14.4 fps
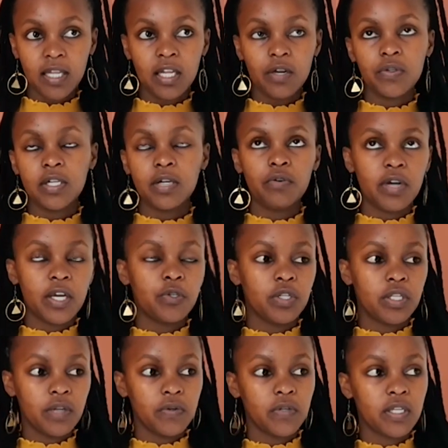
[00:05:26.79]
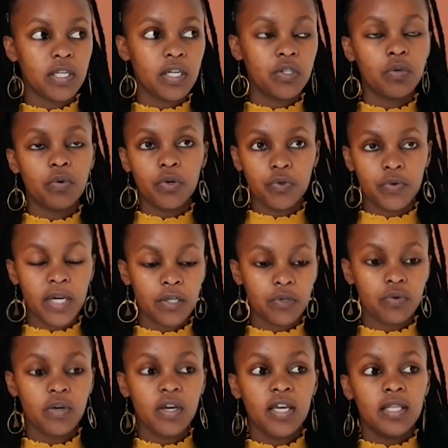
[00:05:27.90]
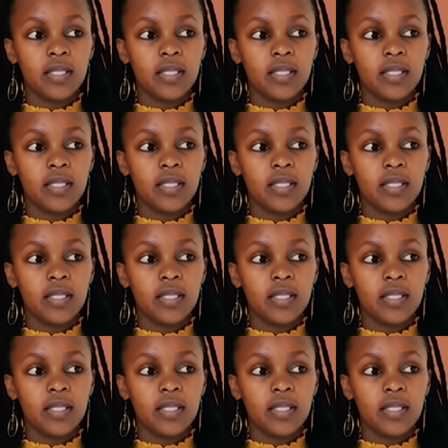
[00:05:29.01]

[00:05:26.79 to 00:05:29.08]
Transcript: And then I was like, okay, 23, 23. So what do?